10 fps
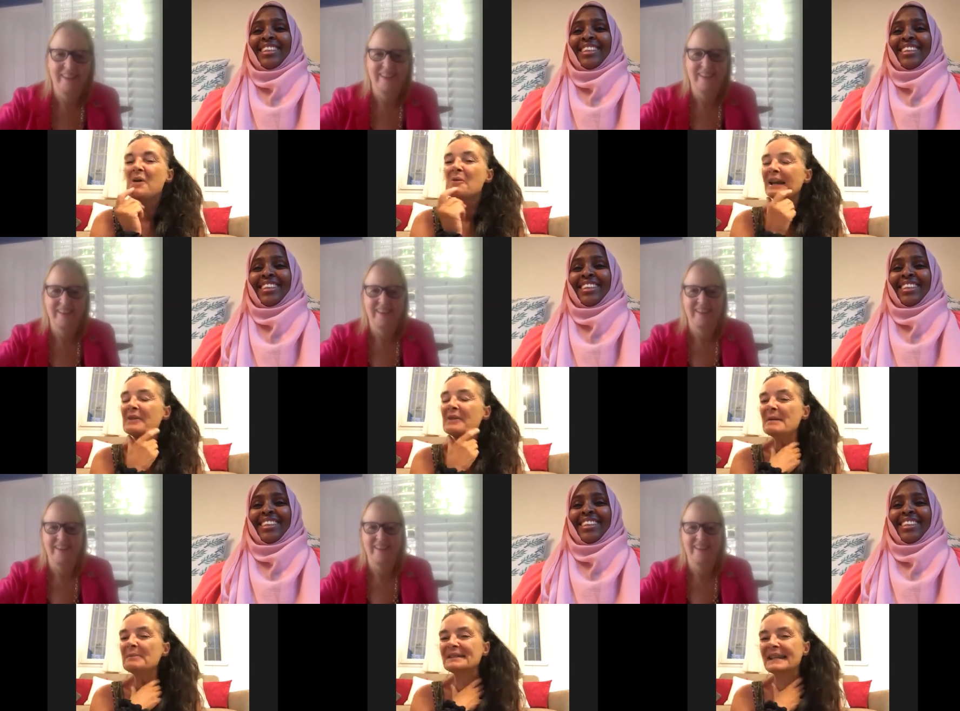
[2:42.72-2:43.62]
Speaker 1: well, I remember
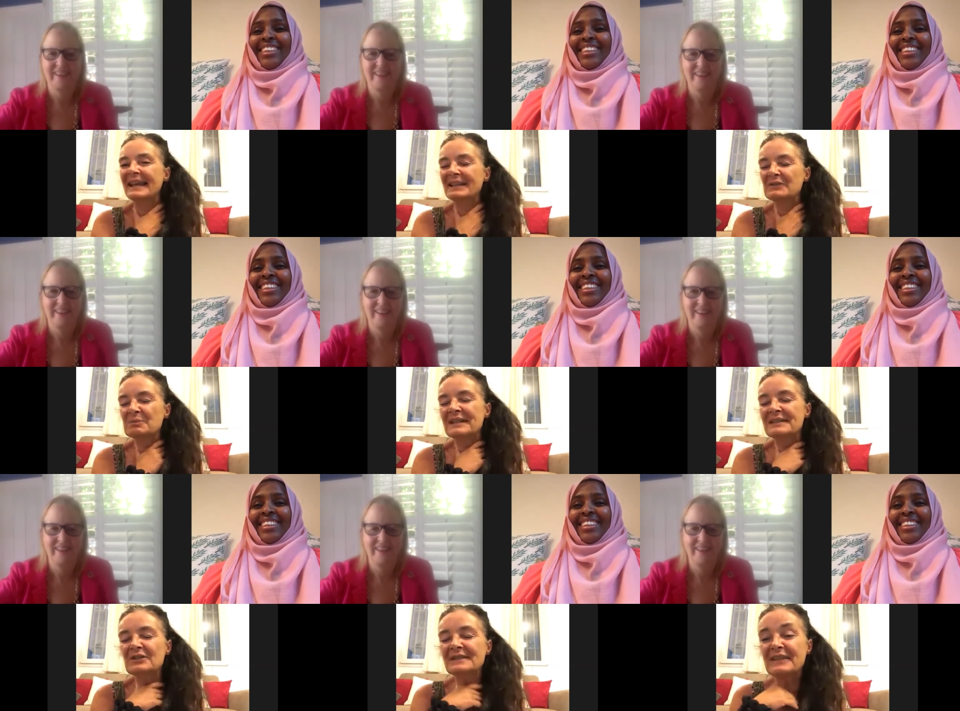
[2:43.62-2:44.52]
saying because you
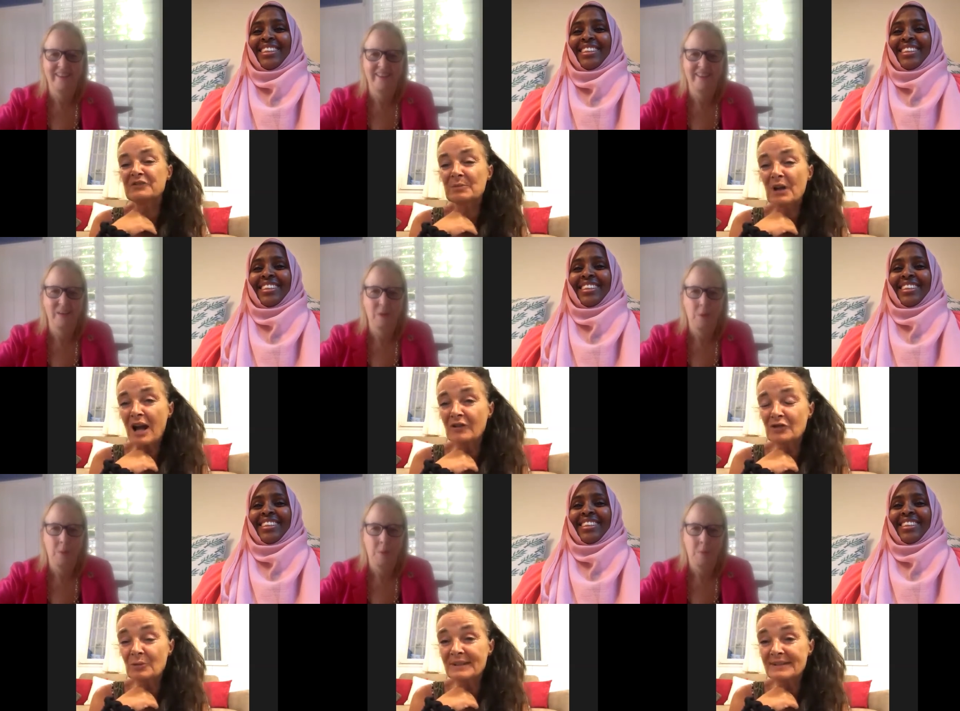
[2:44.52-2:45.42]
said Drumcondra
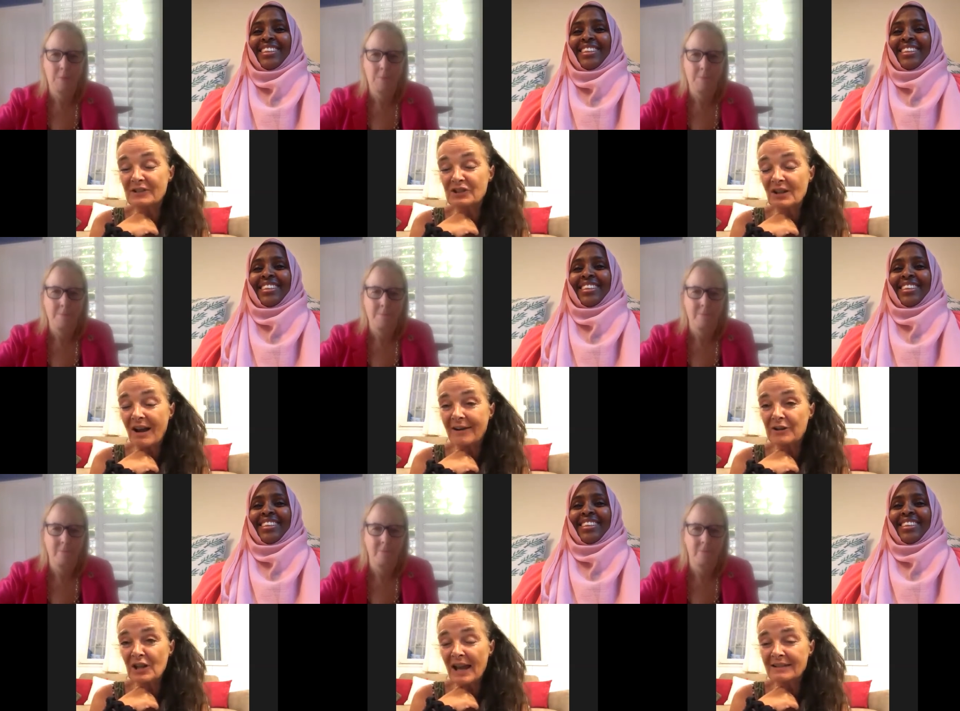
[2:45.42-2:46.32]
with such an Irish
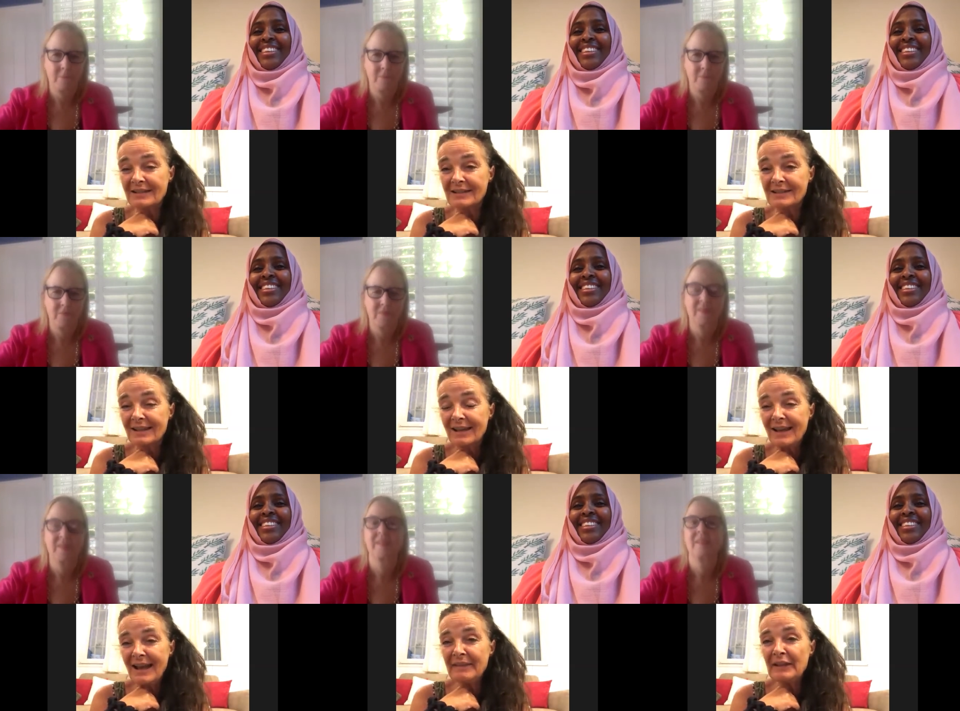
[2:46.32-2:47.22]
accent,
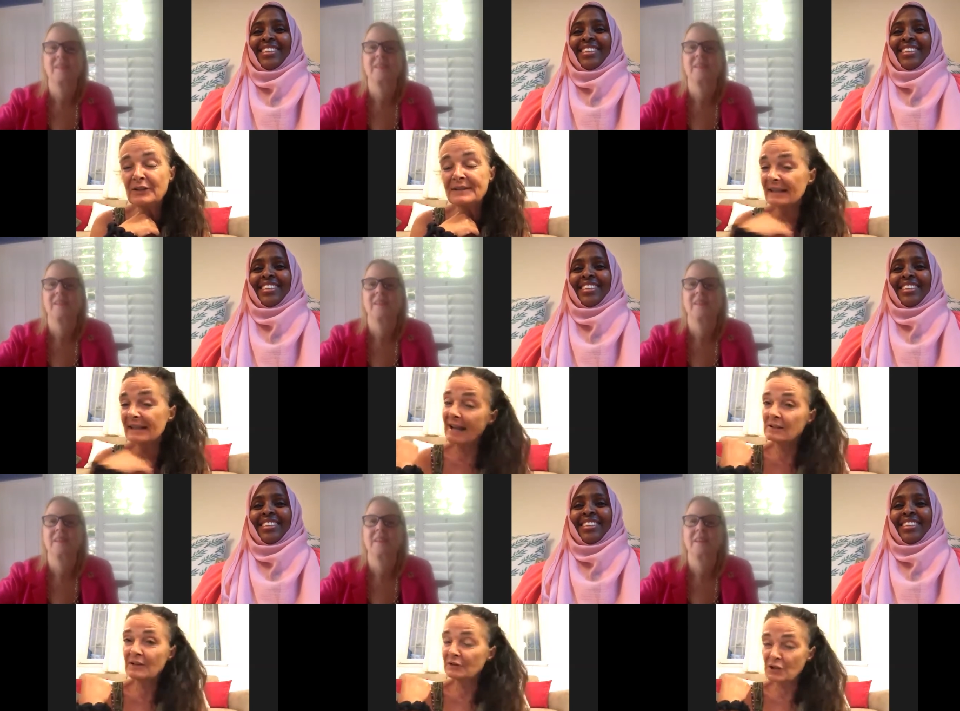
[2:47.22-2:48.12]
and then you said, "I
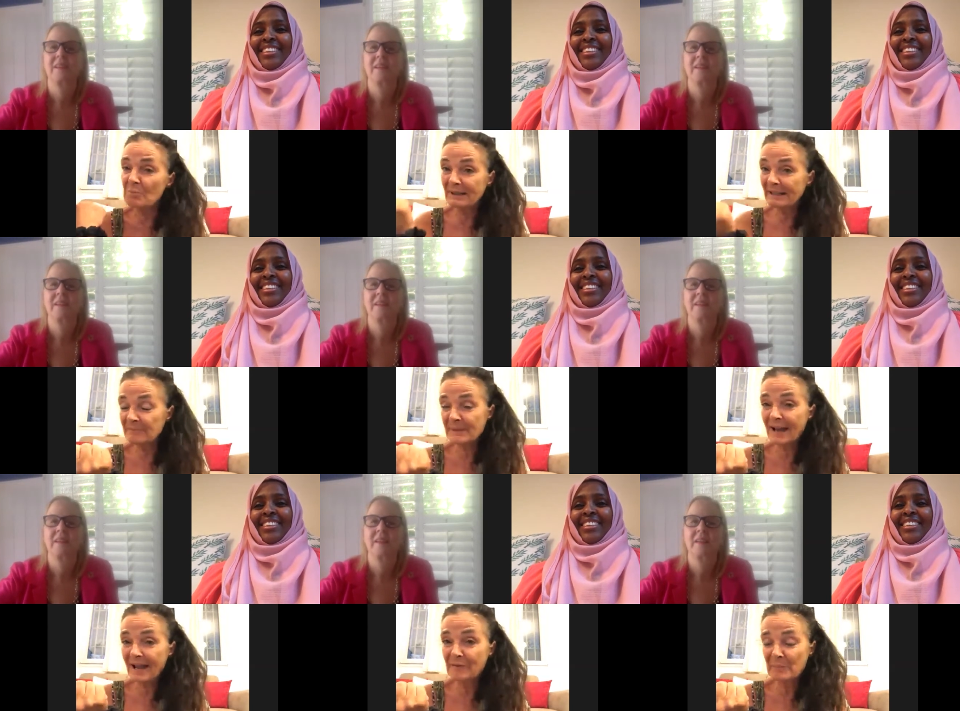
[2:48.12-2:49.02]
if you don't believe me, I
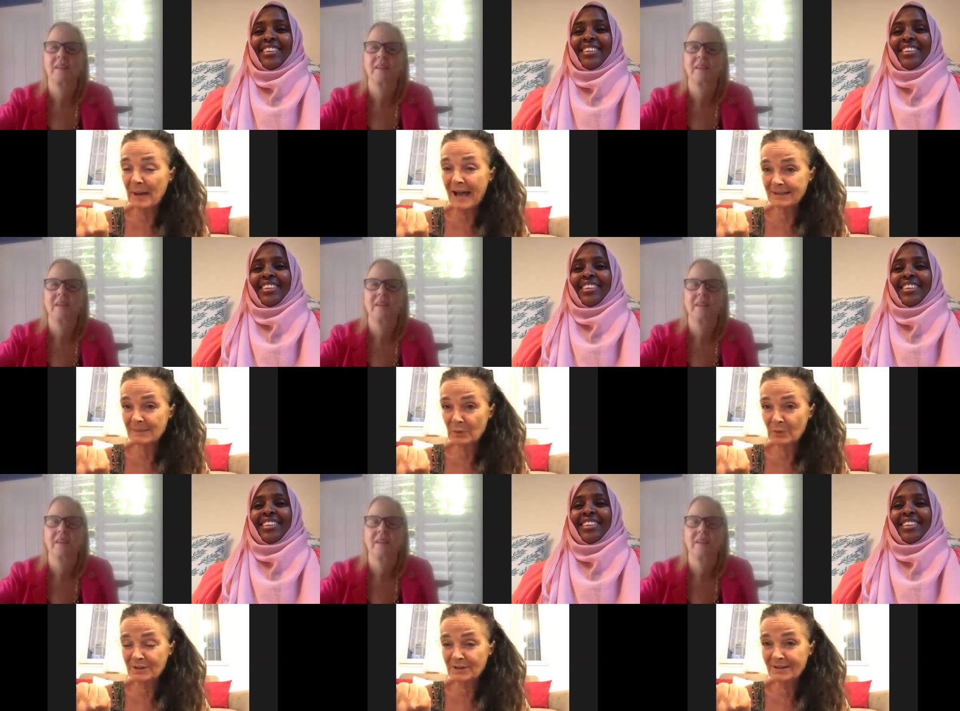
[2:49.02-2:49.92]
have a
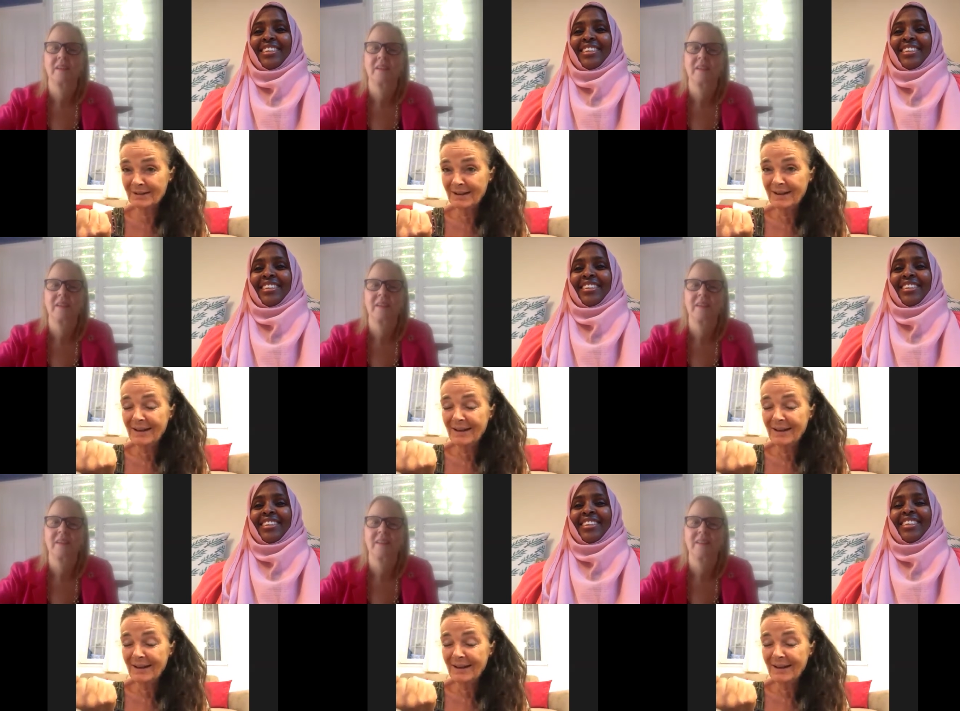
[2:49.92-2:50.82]
passport."
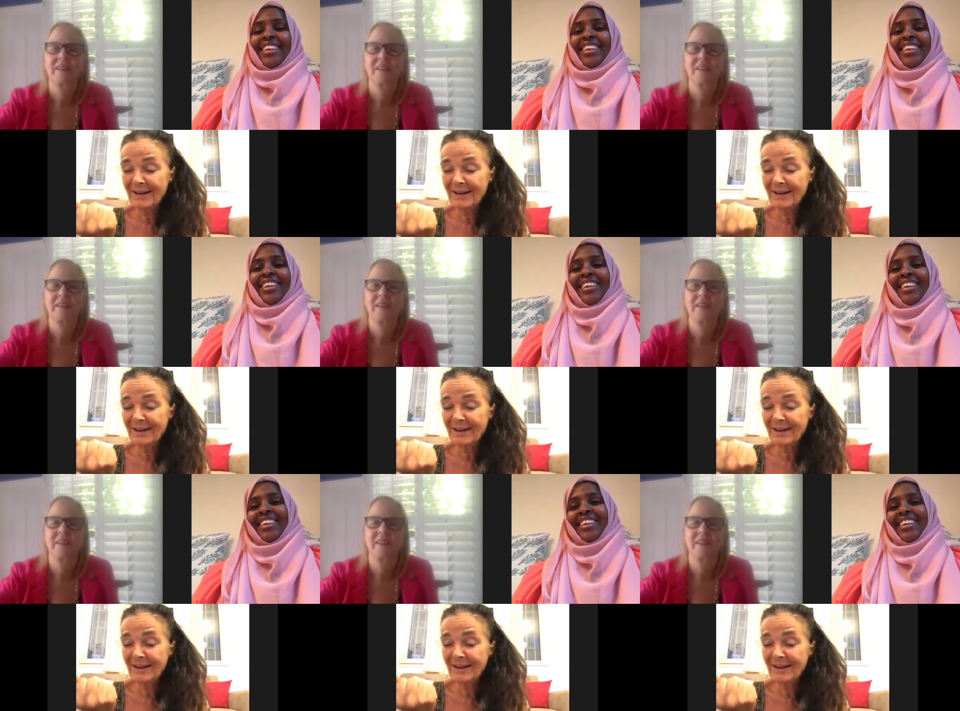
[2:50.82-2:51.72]
And I said, no, I do
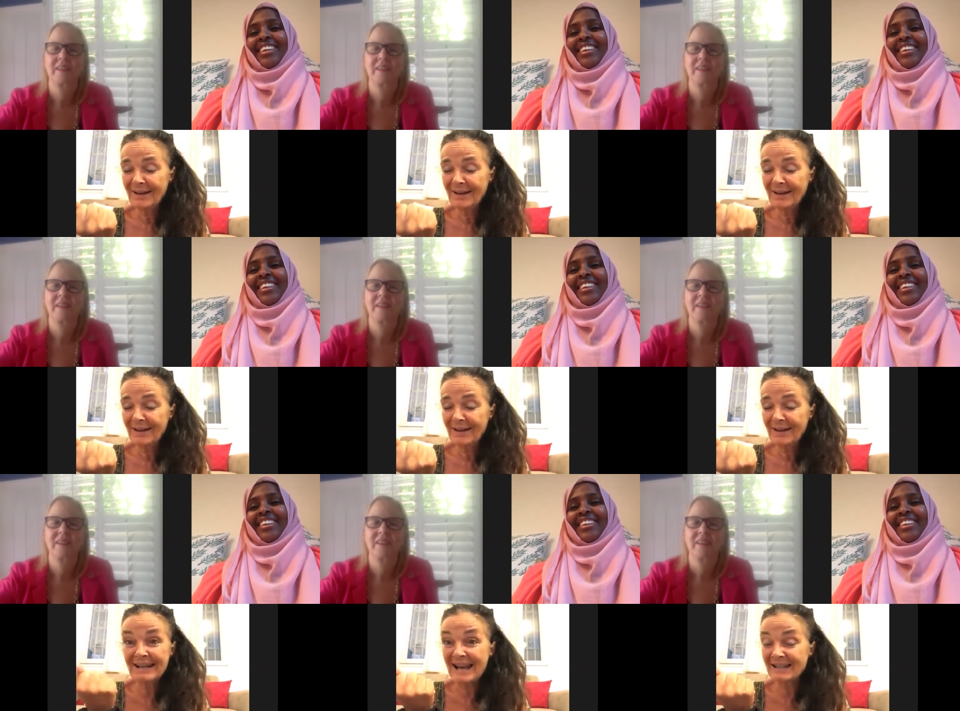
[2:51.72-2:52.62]
believe you. Given that
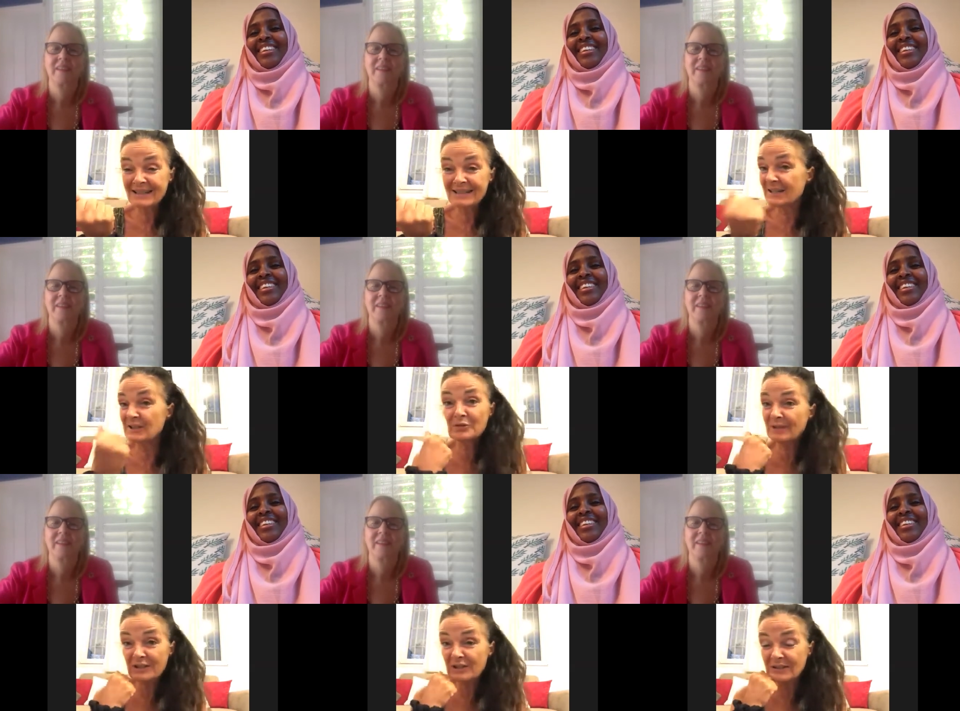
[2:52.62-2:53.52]
accent, I don't
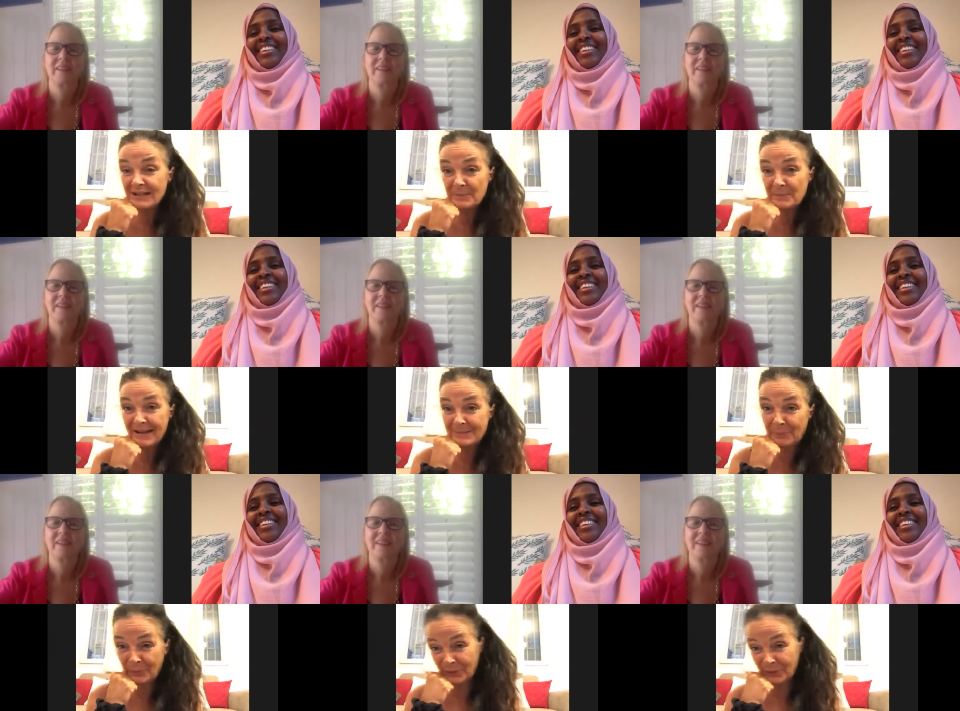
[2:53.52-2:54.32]
think you need a passport.